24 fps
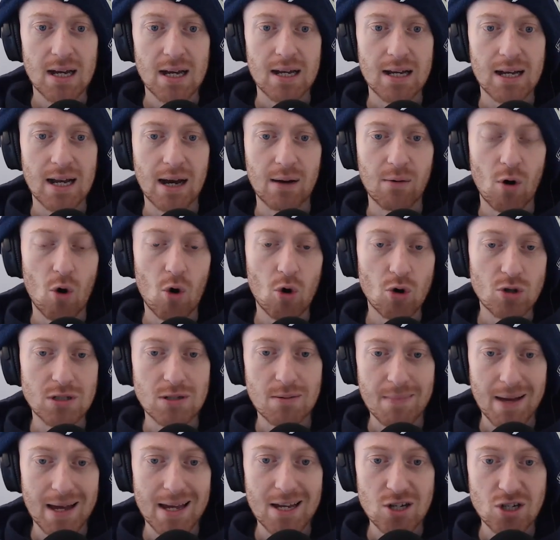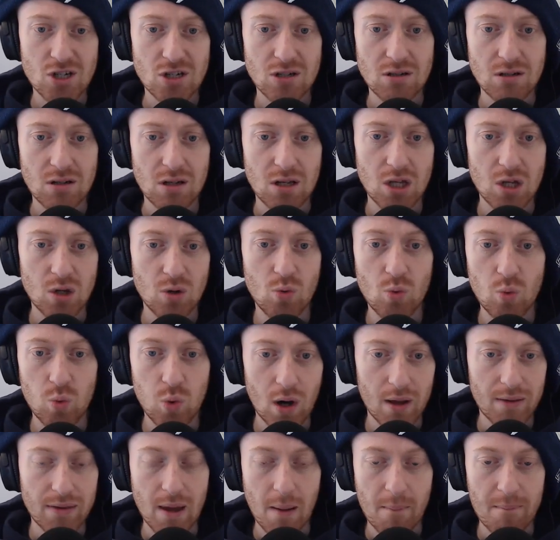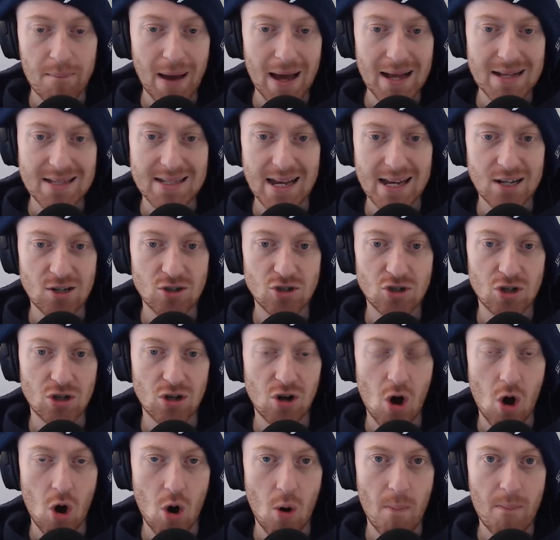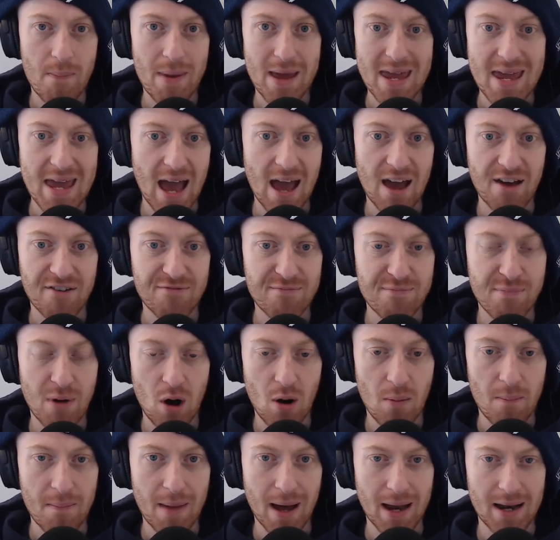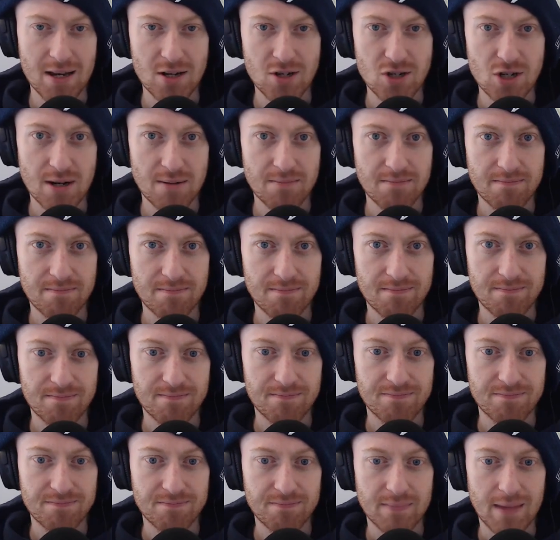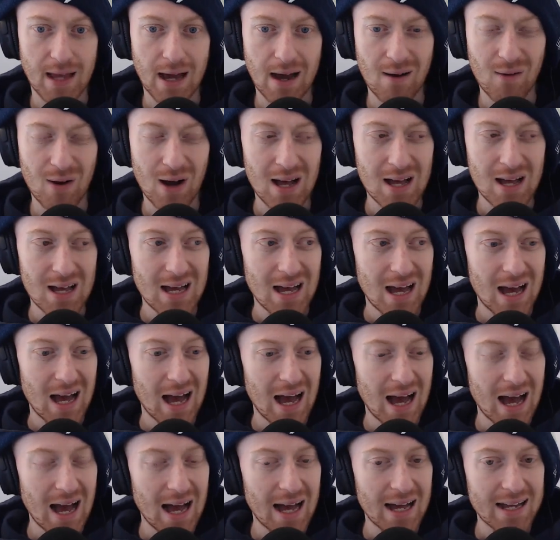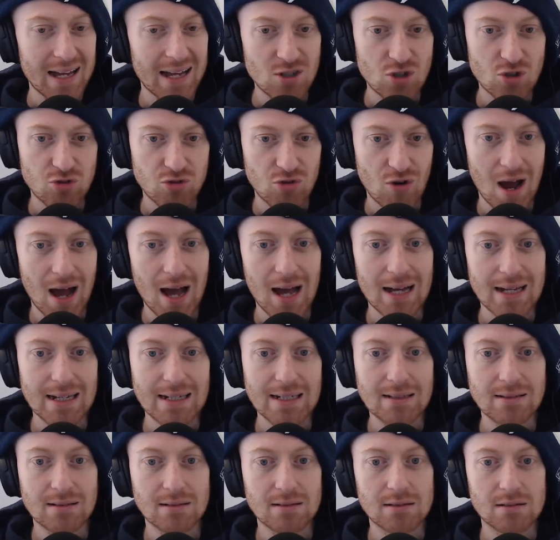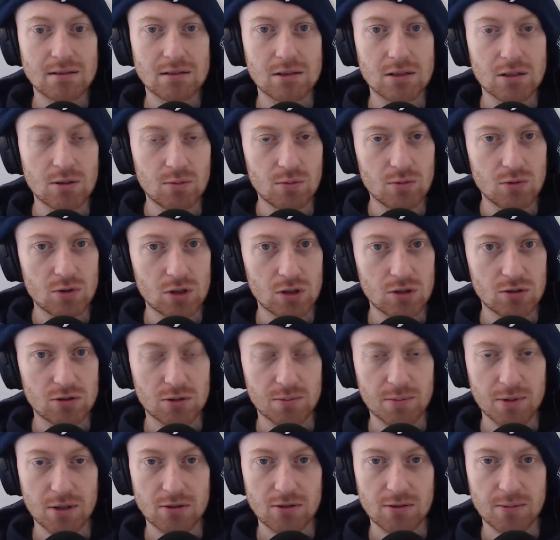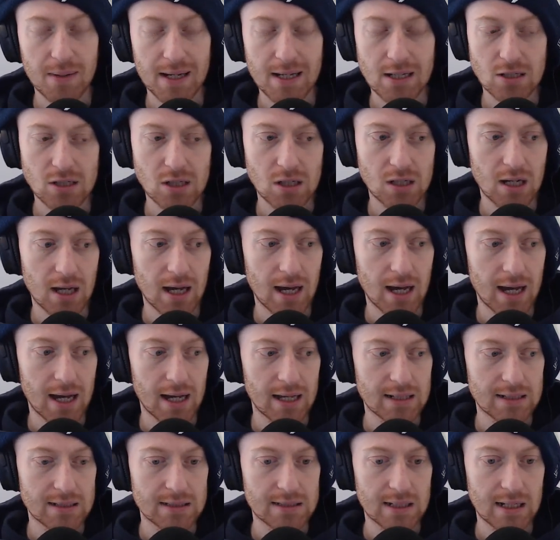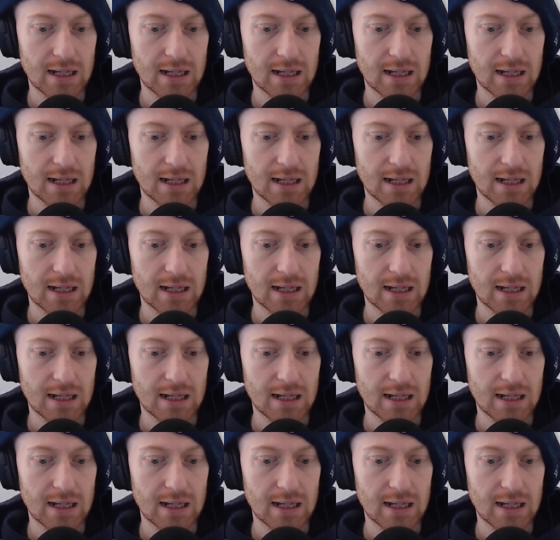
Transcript: Now, automation, you want BetAngel or BF Bot Manager. Now, I tried to do some automation and